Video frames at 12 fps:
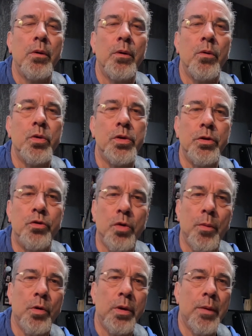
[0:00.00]
who was the
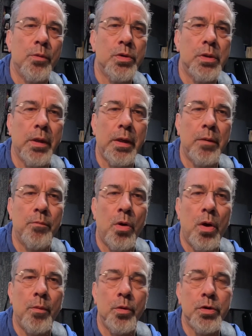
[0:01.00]
drummer in Emerson, Lake and
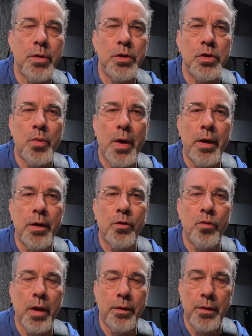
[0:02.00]
Palmer. So I just wanted to
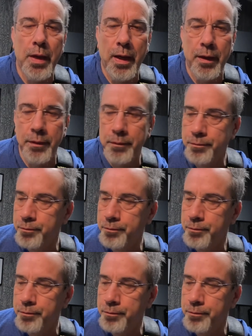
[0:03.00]
correct that.